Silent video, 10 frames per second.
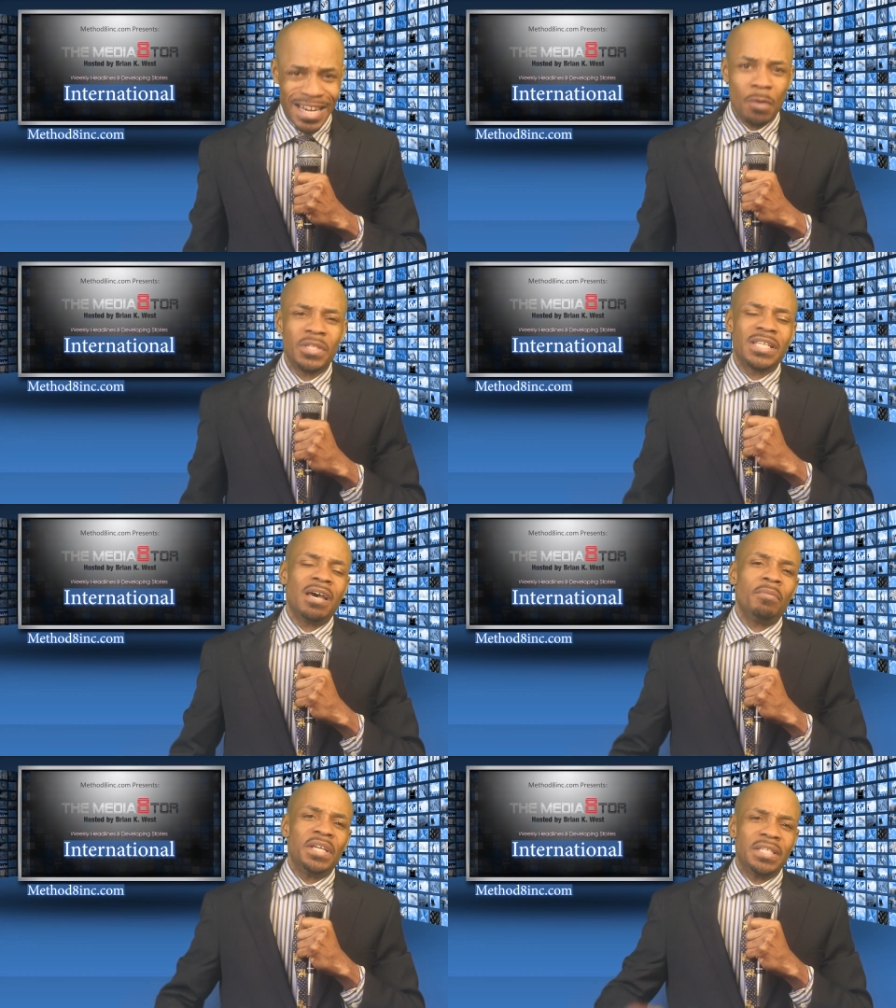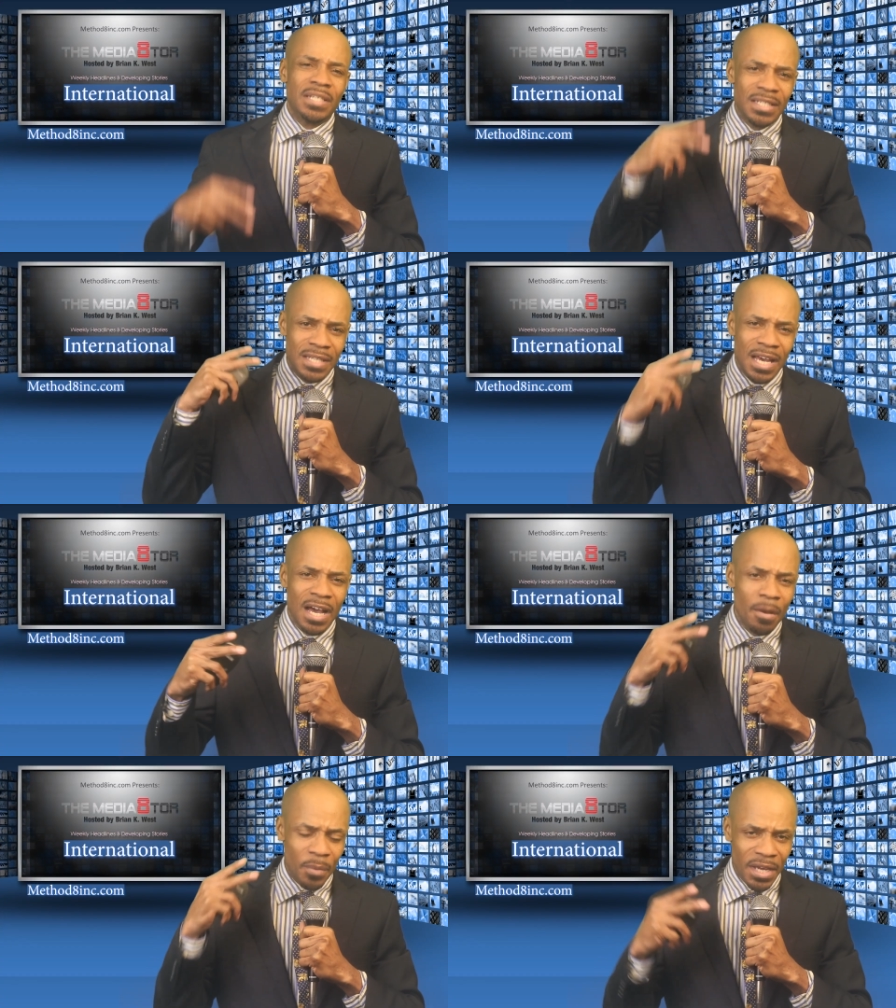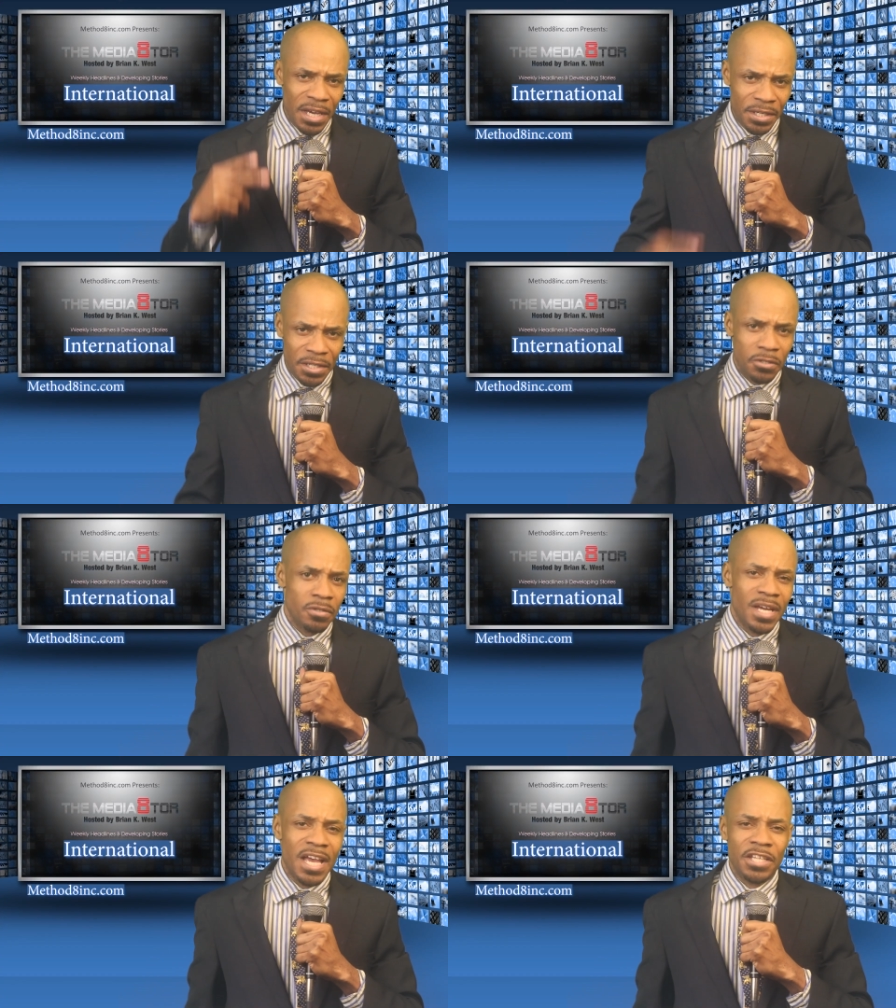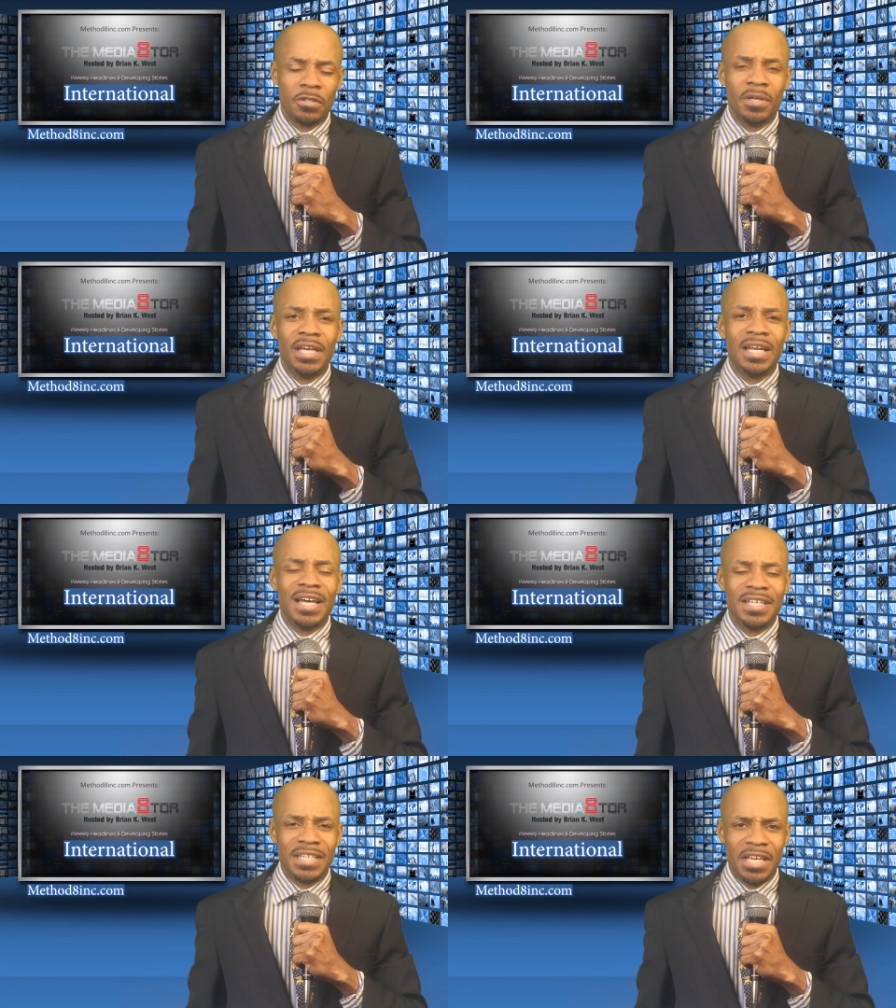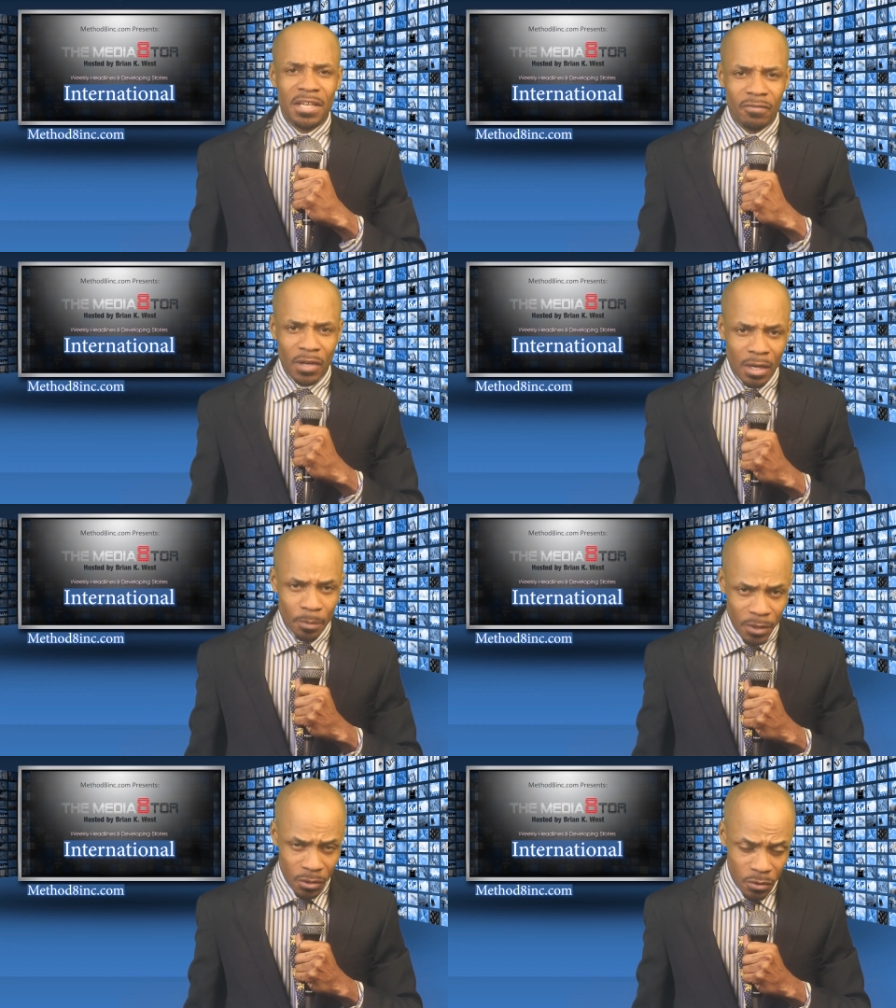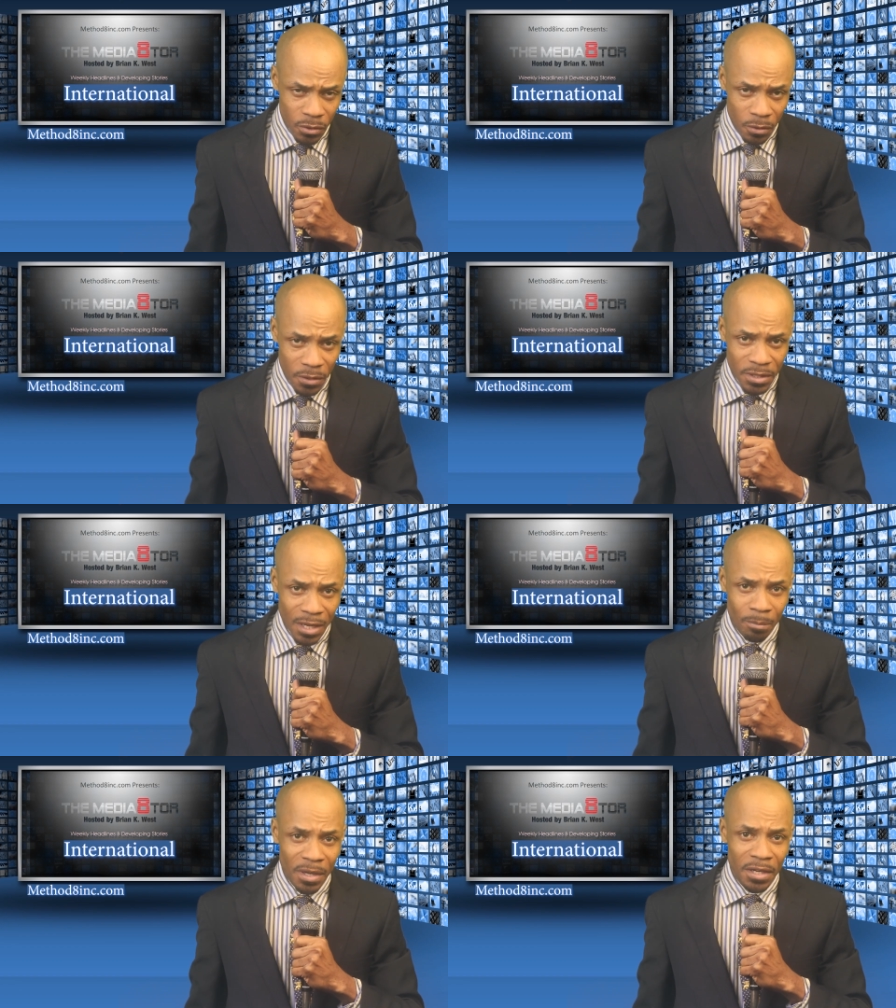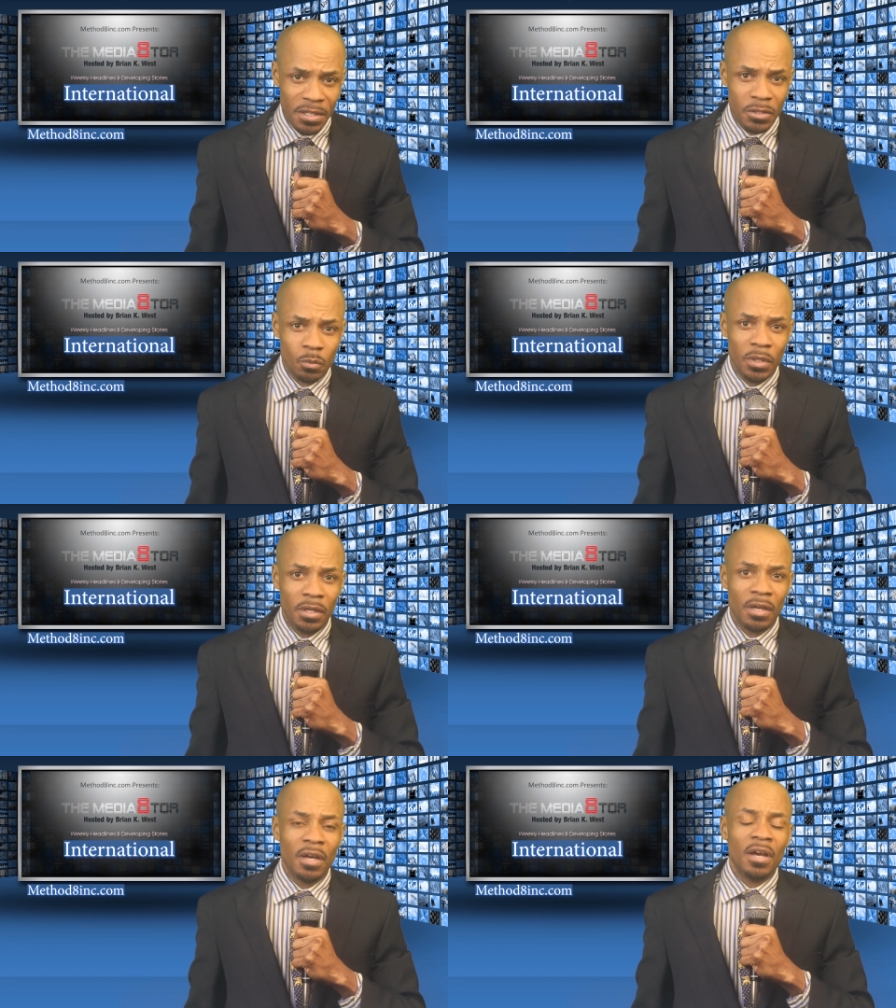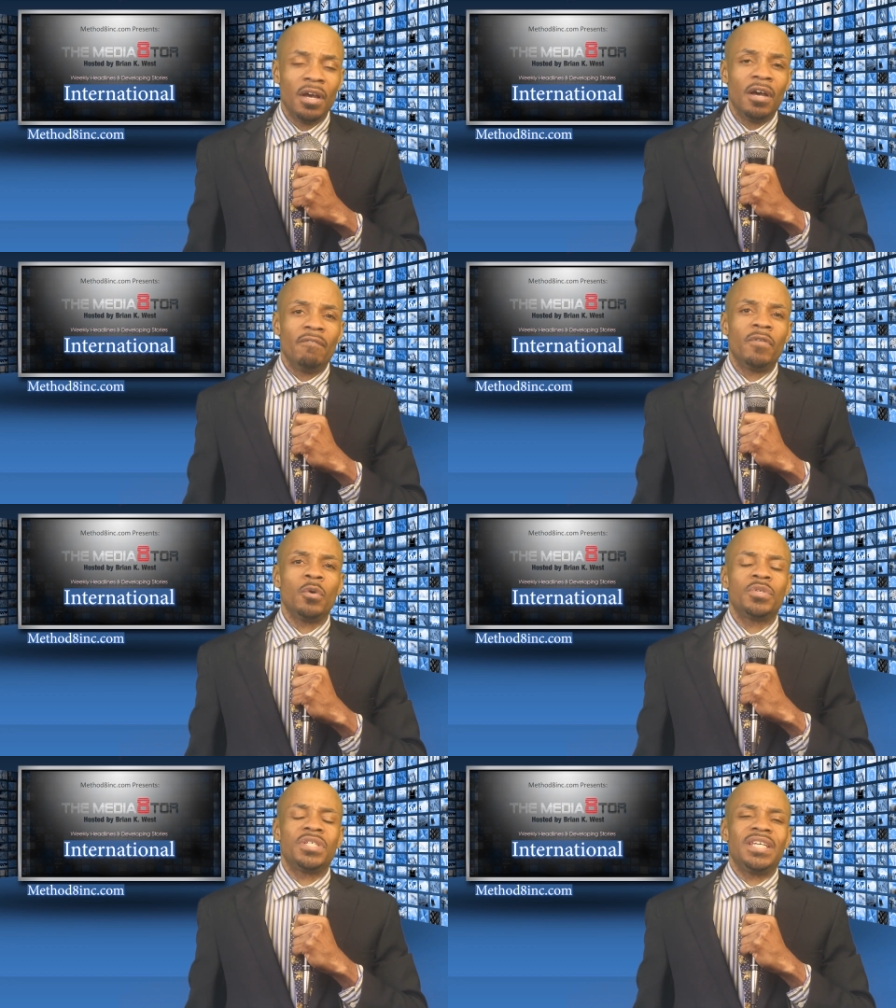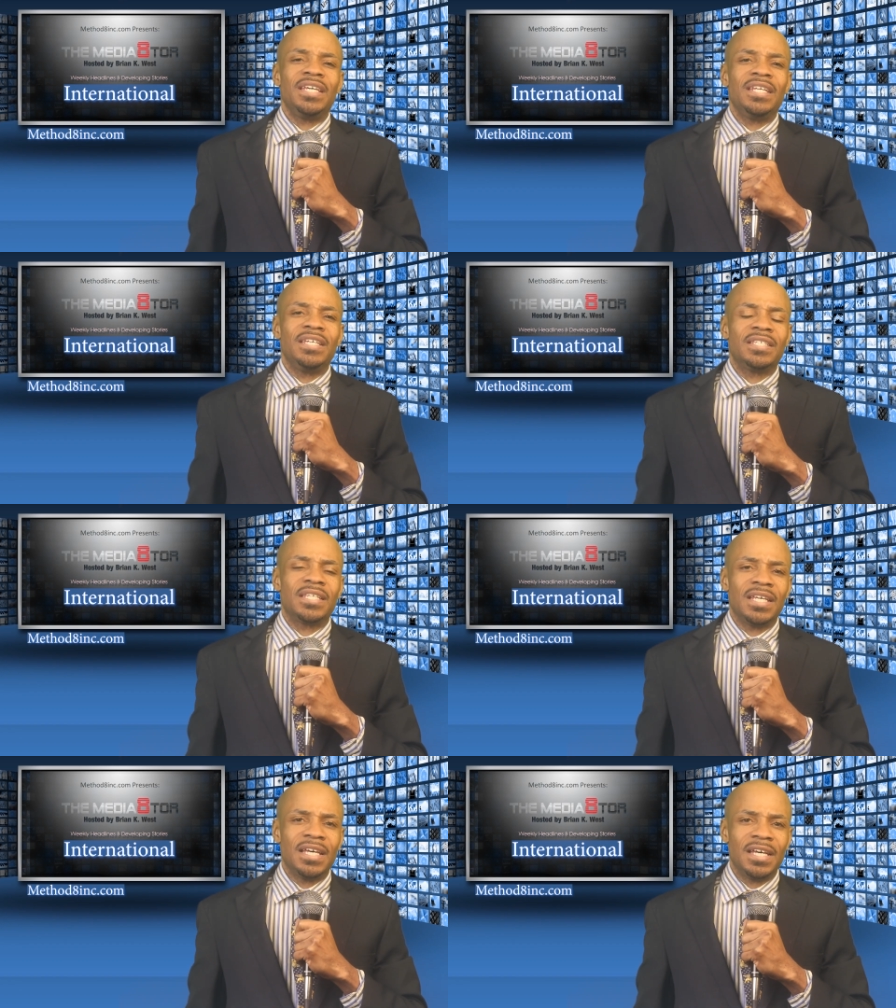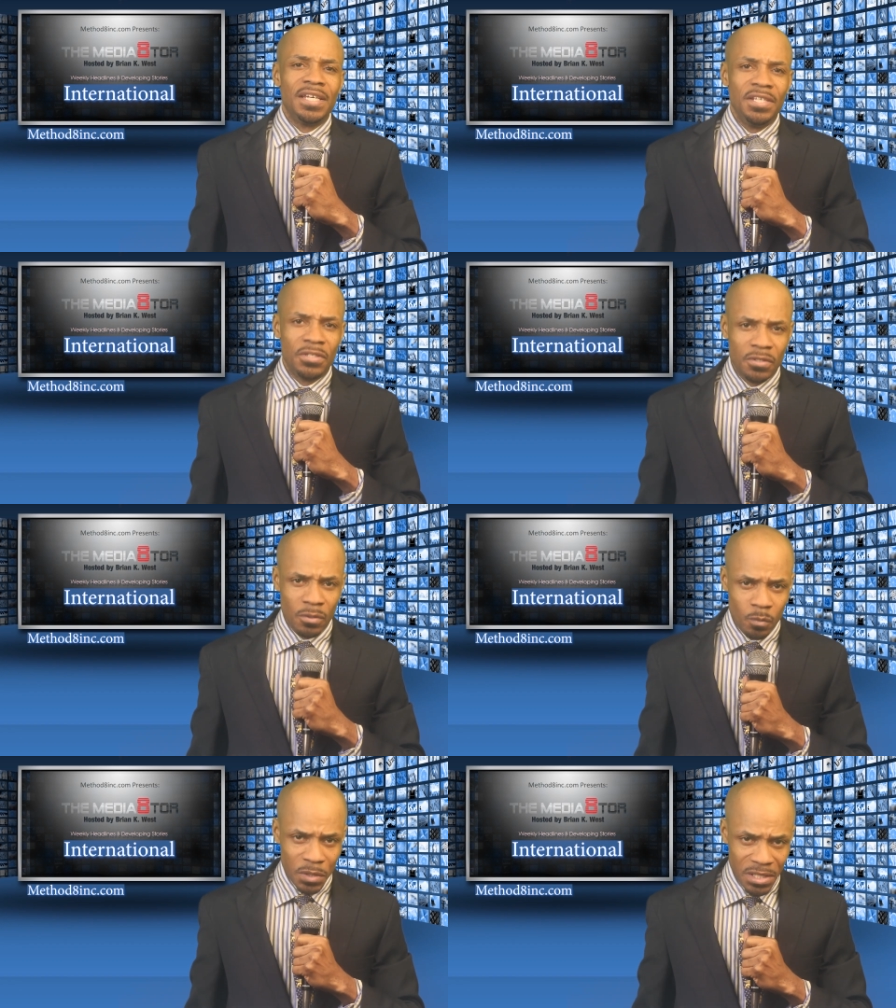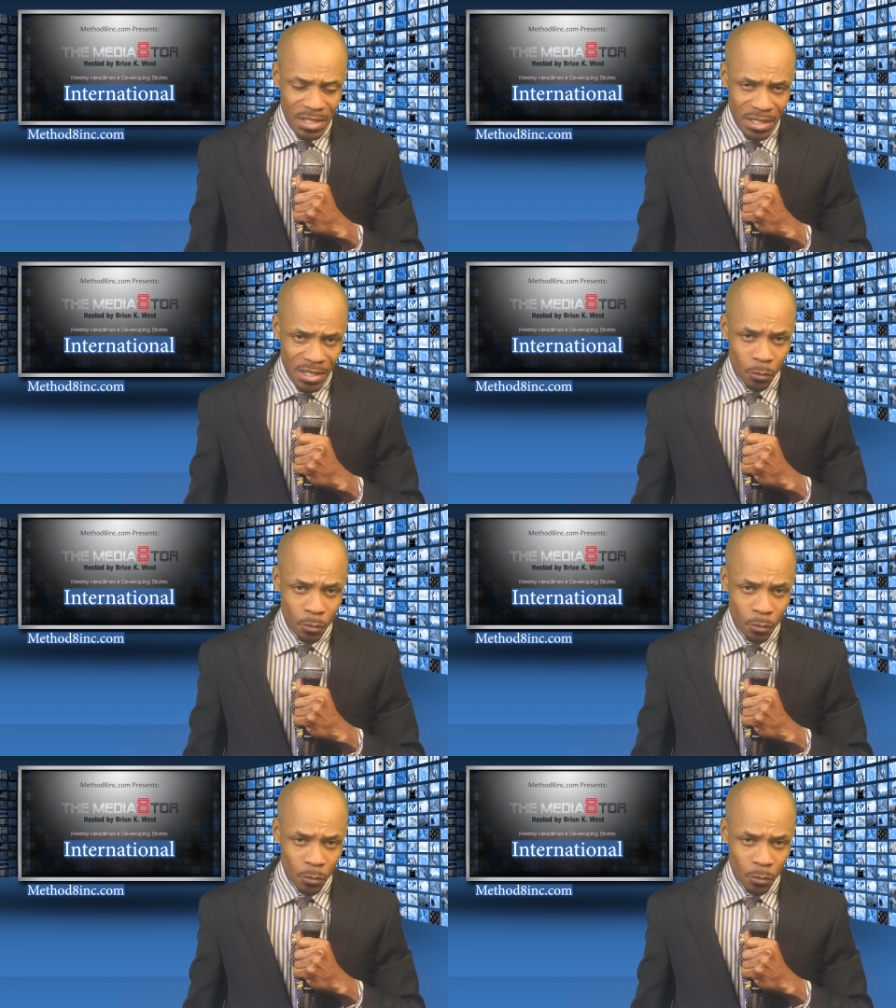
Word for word: Now it's time to get to the top eight international headlines and developing news stories that made it this week folks, it is uh, Easter weekend.